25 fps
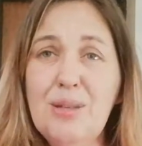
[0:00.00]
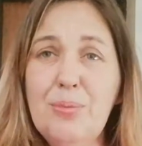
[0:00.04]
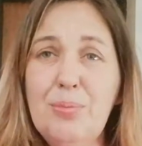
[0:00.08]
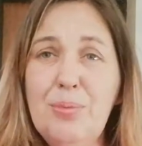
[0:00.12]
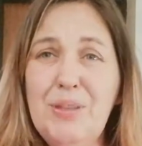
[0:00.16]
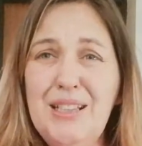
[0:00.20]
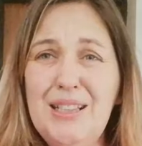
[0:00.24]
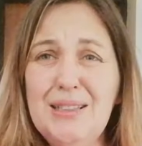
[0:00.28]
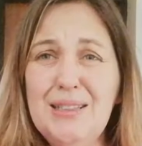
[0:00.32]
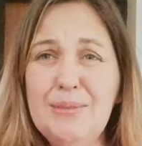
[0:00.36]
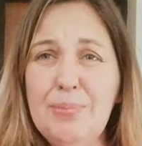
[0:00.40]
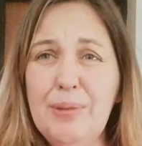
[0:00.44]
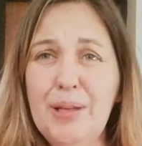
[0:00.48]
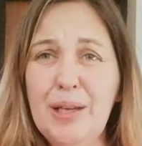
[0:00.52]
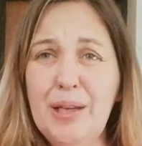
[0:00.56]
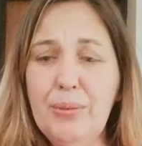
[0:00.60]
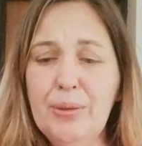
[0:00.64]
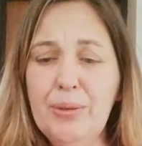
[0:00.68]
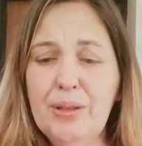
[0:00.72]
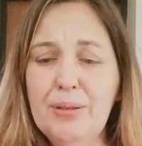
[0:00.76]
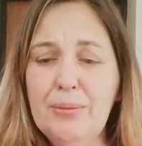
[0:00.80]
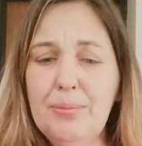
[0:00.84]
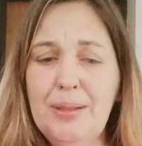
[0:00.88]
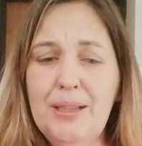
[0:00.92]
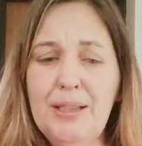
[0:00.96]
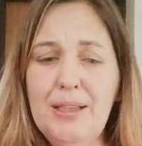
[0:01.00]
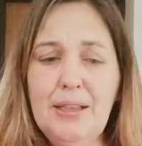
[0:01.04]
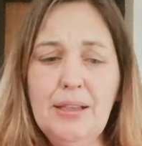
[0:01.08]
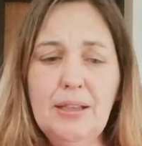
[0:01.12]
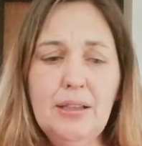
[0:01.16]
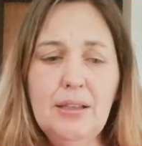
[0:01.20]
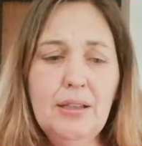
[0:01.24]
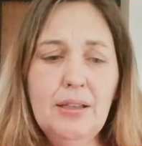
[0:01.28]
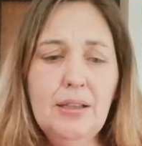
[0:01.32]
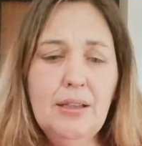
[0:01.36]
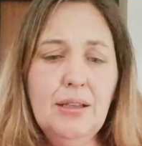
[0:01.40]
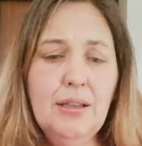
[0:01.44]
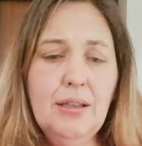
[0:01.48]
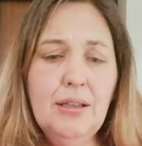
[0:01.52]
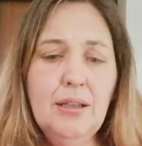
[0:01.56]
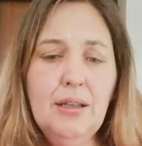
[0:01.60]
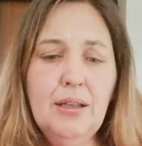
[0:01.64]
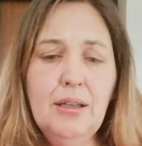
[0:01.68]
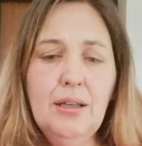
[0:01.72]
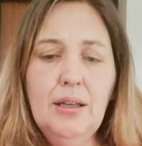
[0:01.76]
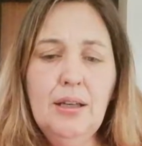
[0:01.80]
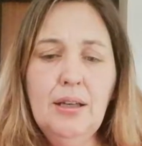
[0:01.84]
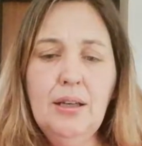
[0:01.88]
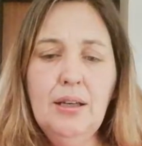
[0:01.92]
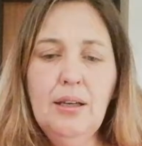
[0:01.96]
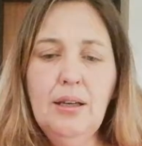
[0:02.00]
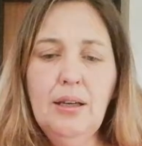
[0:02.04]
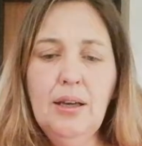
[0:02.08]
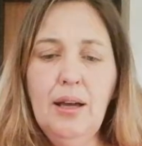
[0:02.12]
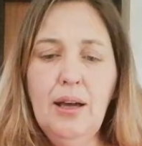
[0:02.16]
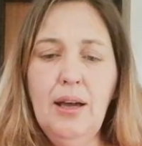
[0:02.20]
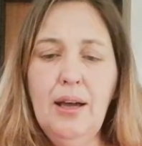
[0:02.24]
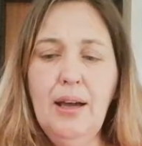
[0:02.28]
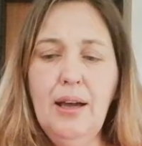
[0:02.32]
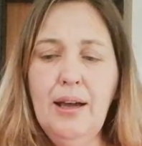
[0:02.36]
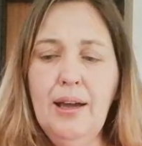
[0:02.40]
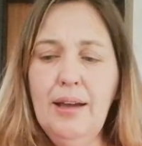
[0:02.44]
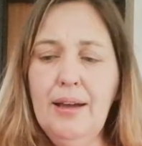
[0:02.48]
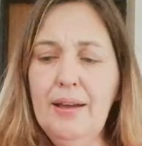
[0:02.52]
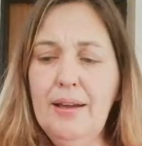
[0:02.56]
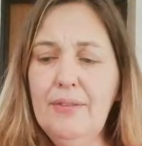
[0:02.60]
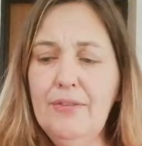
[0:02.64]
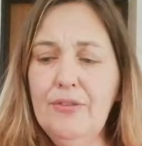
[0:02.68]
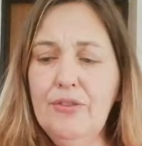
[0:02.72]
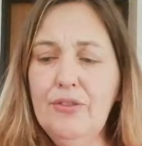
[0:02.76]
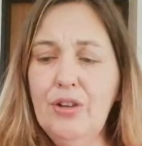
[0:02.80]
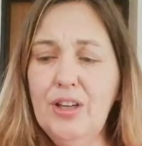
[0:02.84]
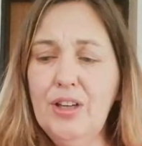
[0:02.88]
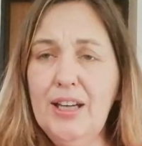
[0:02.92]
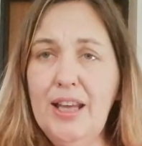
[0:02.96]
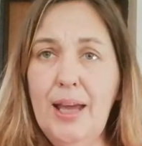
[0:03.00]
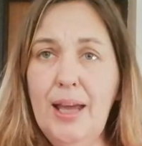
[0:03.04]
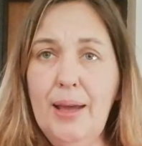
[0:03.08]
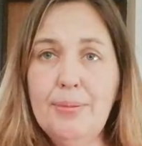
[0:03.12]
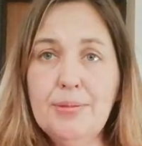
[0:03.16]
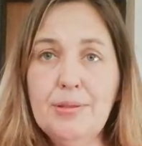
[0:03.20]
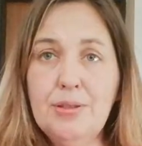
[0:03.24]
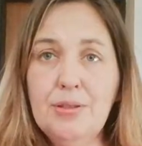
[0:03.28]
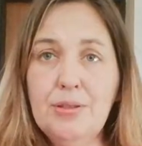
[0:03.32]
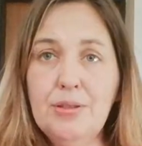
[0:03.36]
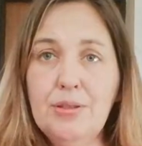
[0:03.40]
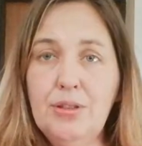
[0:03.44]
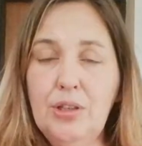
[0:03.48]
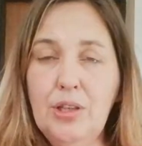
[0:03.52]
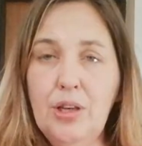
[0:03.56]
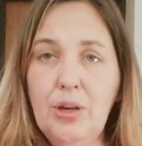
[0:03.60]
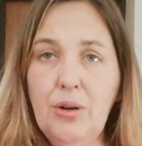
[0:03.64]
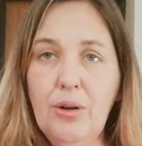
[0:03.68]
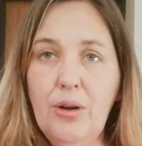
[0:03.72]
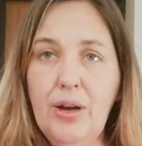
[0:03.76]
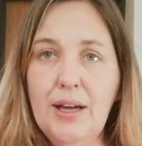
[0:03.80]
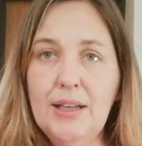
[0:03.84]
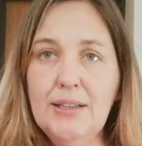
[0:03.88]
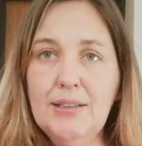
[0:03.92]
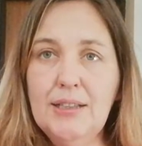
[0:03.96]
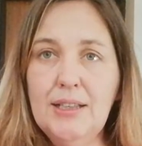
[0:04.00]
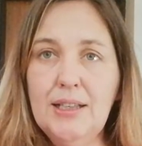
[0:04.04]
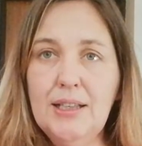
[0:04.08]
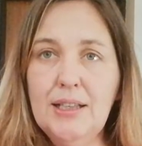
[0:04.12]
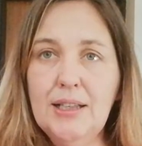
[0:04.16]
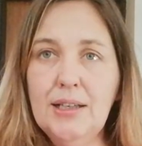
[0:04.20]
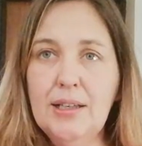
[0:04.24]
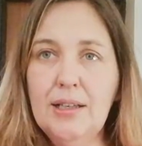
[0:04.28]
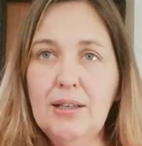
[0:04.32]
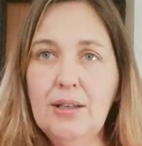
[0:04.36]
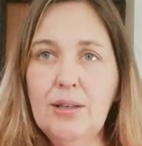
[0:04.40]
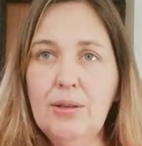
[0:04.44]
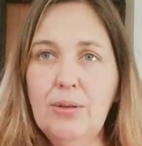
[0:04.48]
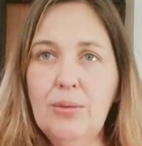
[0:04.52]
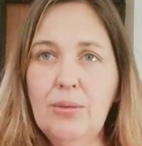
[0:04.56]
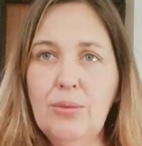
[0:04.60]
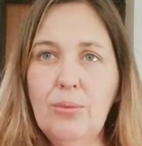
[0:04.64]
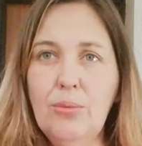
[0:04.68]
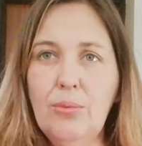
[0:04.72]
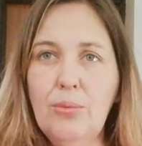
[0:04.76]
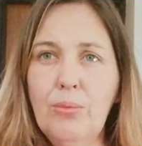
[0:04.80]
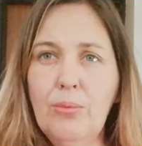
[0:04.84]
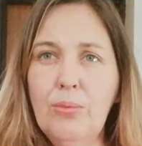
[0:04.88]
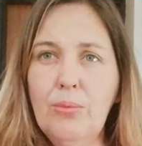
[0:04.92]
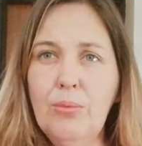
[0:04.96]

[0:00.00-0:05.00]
So please bear with me. I've got absolutely no idea